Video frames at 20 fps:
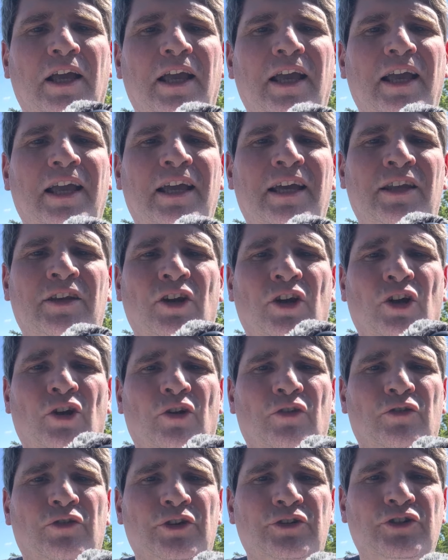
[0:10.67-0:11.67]
And
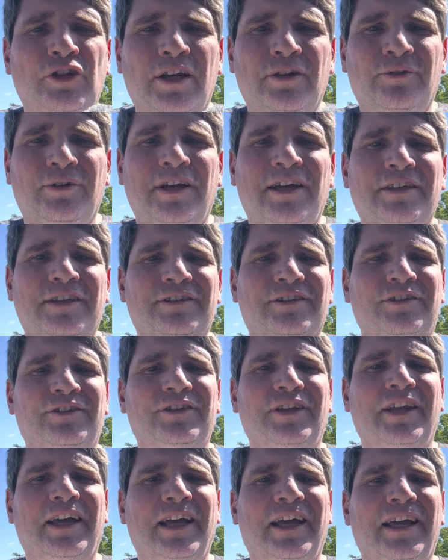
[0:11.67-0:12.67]
the generation
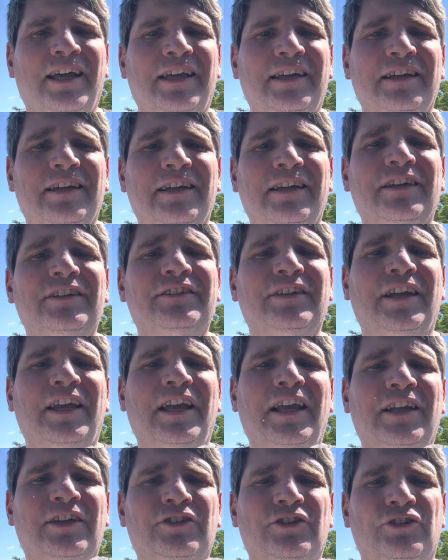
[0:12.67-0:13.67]
today is an
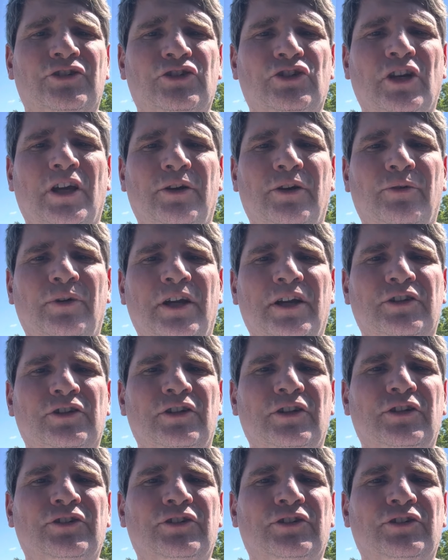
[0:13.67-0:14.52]
anxious generation.